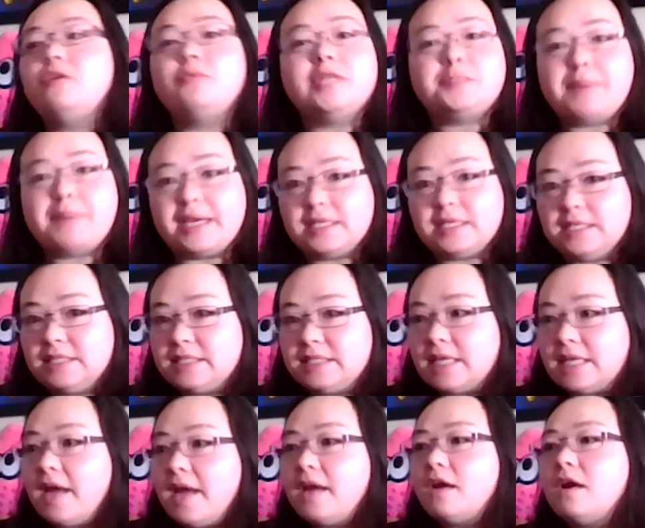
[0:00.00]
respected
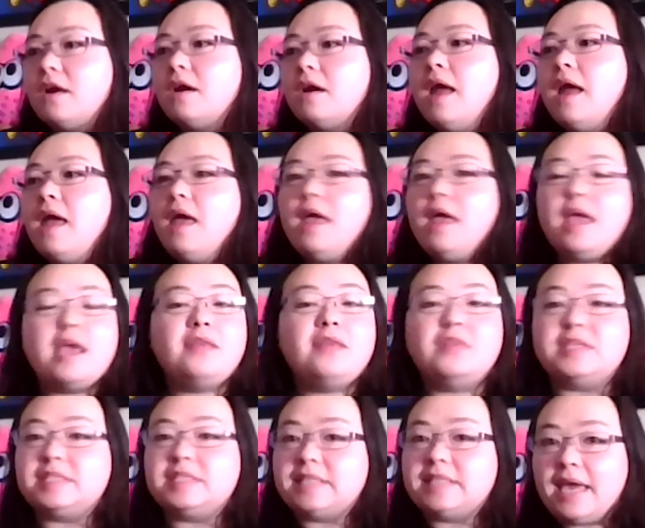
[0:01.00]
dyer. In
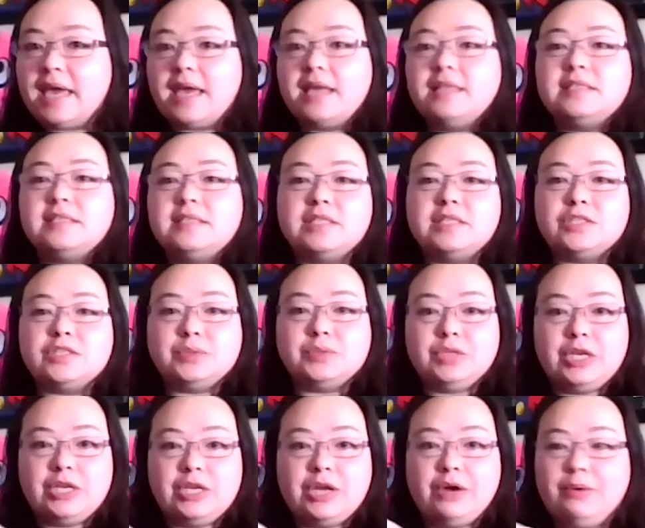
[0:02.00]
the skeins, this
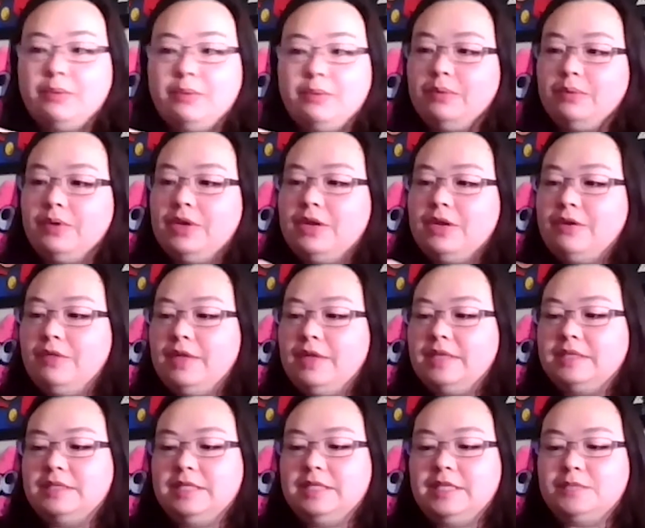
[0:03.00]

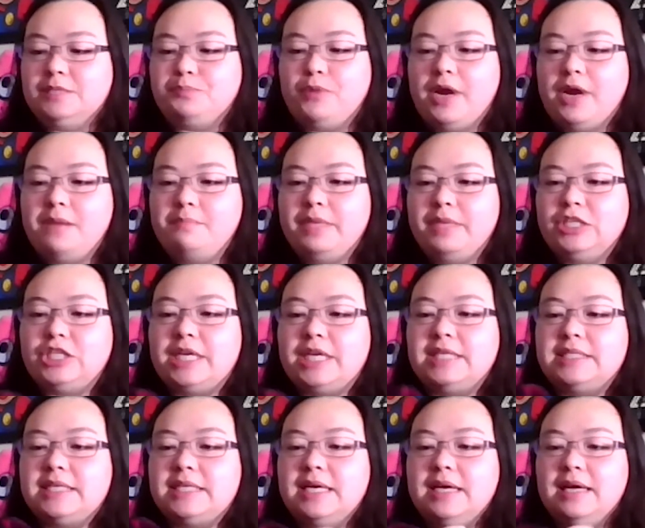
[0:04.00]
this bright
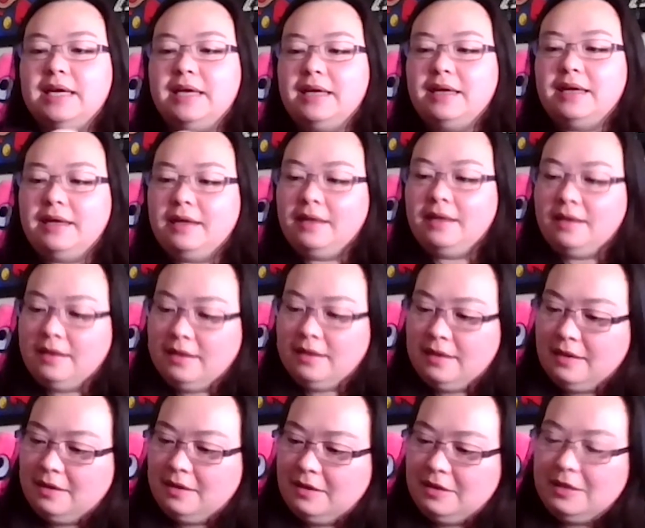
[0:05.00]
magenta
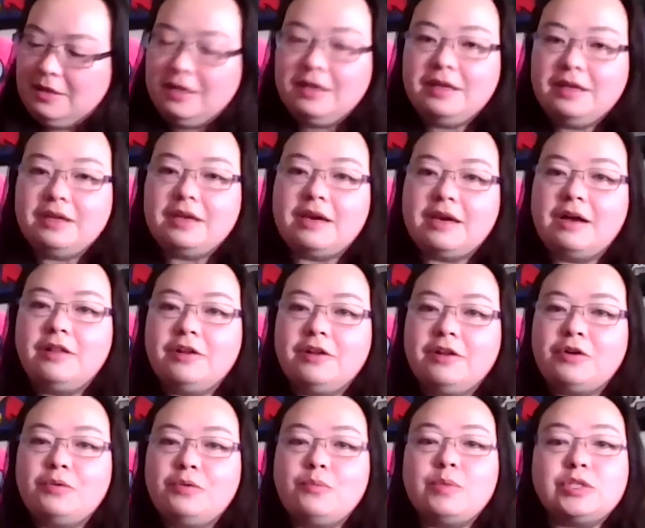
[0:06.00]

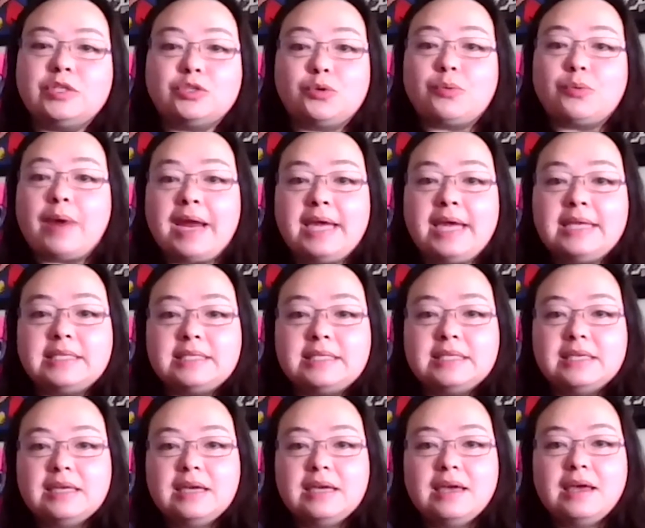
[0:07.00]
color was great,
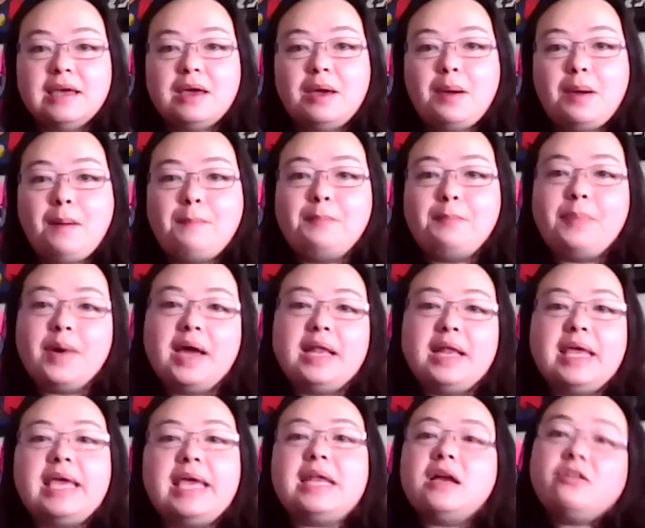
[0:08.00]
but
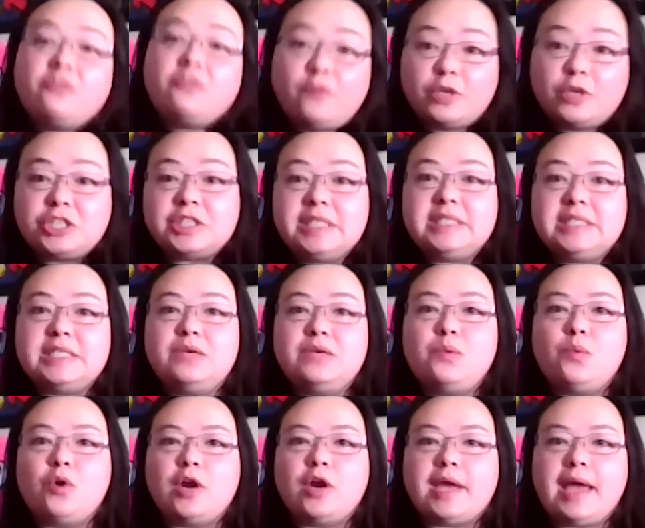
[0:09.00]
it unfortunately didn't
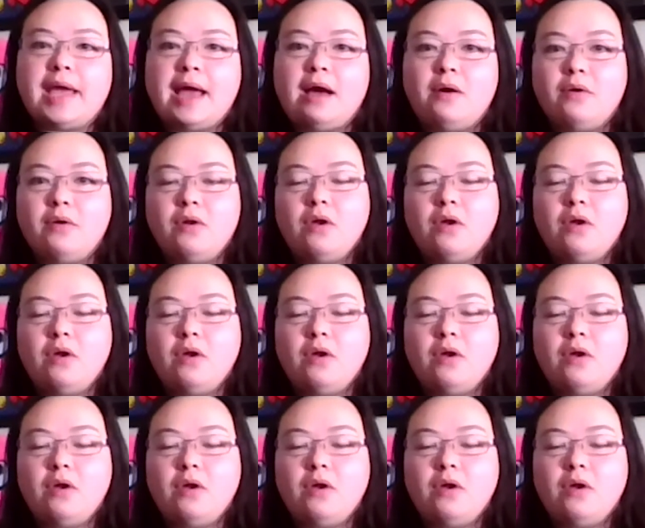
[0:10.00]
work out,